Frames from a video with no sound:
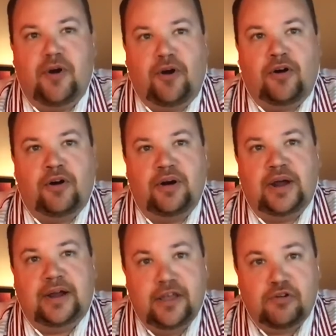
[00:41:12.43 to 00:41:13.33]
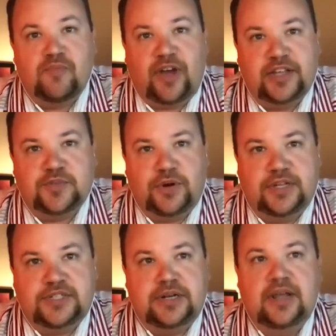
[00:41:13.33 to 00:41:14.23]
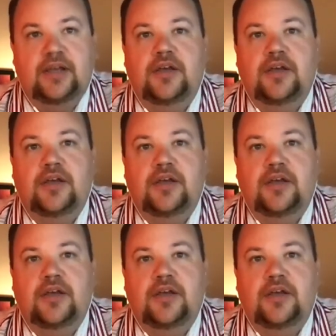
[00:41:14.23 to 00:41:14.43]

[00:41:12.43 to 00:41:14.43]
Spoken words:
our interim vice president